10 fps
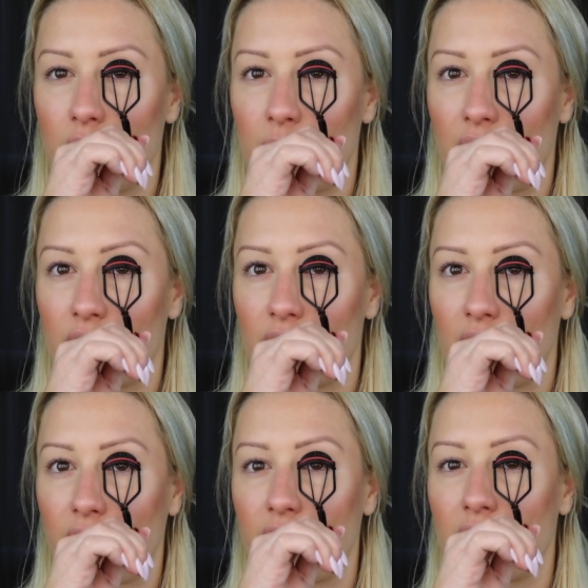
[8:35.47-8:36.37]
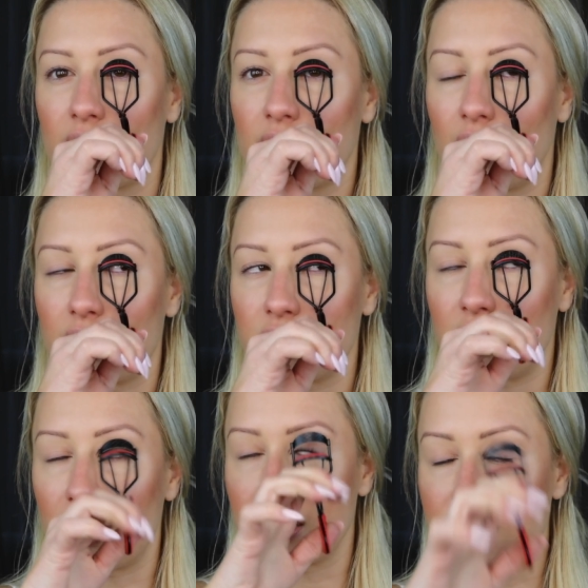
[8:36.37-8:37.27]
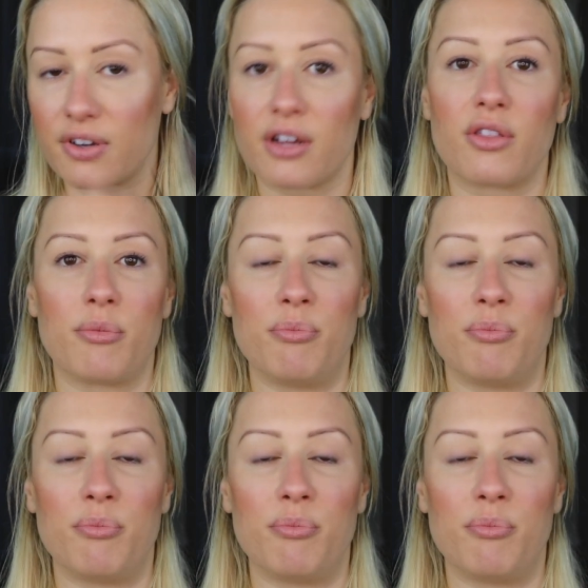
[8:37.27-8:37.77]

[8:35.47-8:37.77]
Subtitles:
better than nothing. I should call this video the